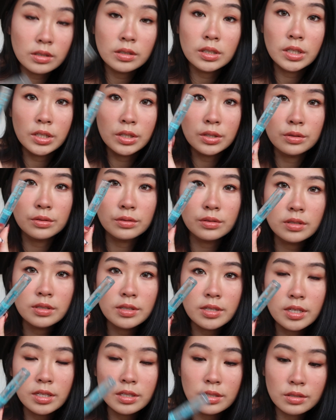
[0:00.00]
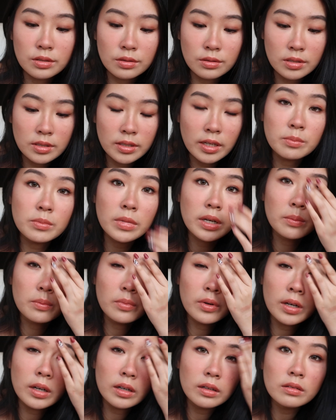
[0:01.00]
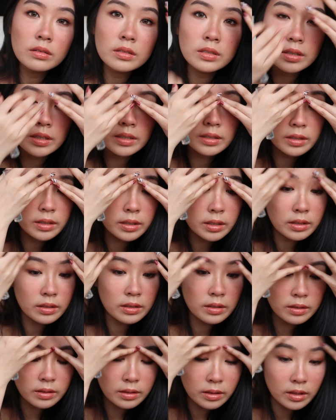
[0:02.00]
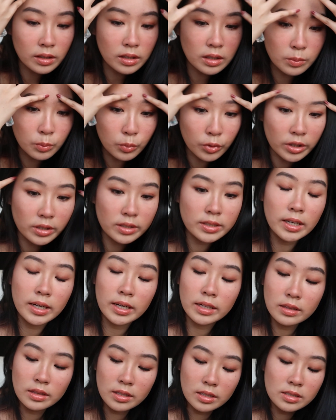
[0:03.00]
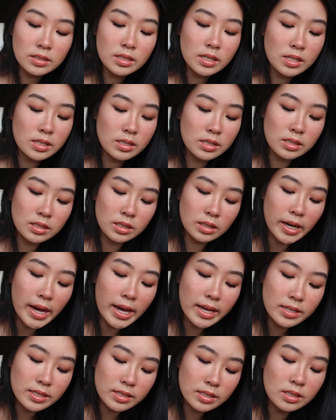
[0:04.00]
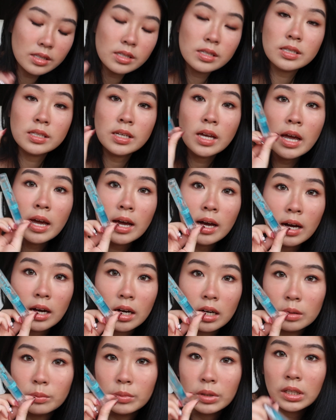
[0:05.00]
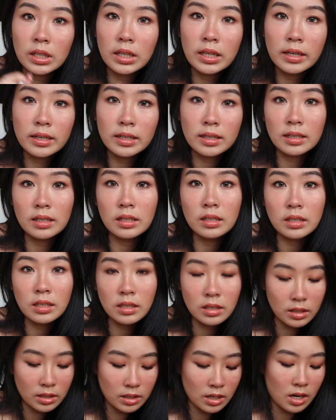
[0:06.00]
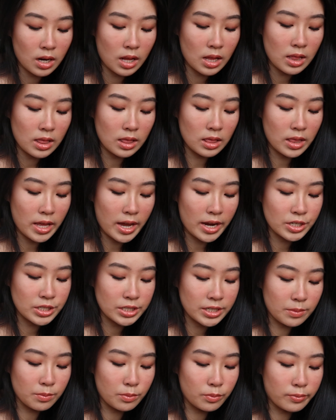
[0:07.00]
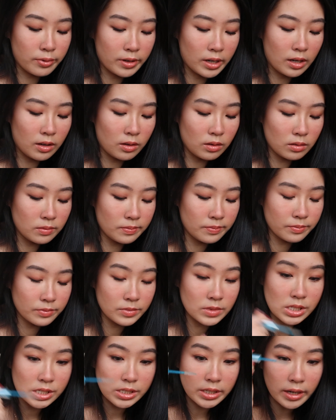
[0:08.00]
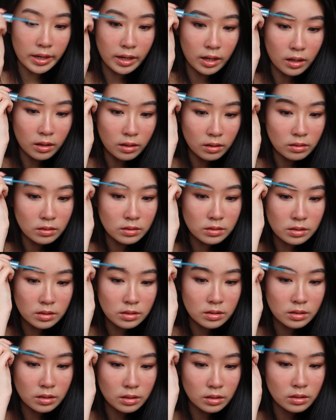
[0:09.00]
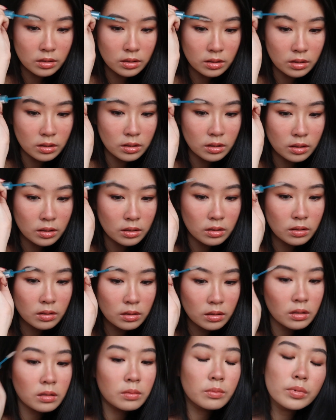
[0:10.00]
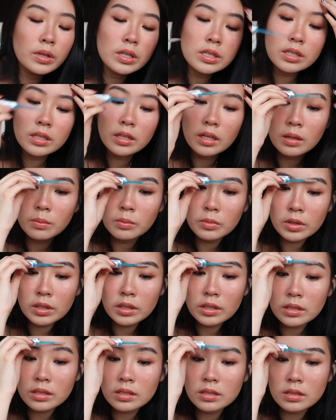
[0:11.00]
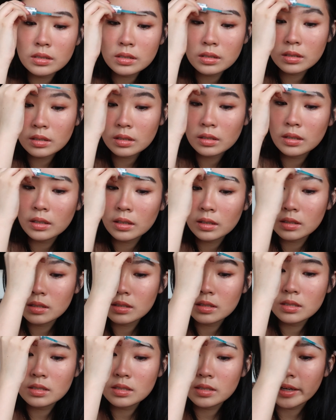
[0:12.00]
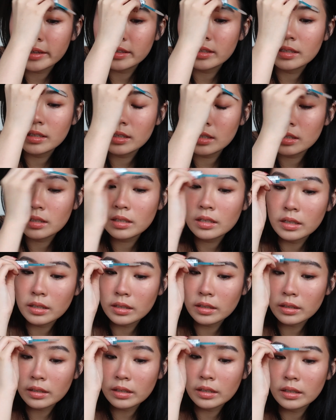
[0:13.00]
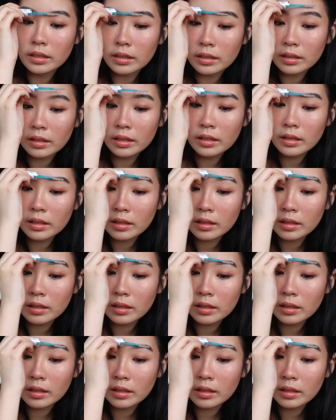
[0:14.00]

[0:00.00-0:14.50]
gonna use this to set my brows, and then we're done. This is the Essence Clear Lash and Brow Gel. Just gonna brush it upwards, set it, and then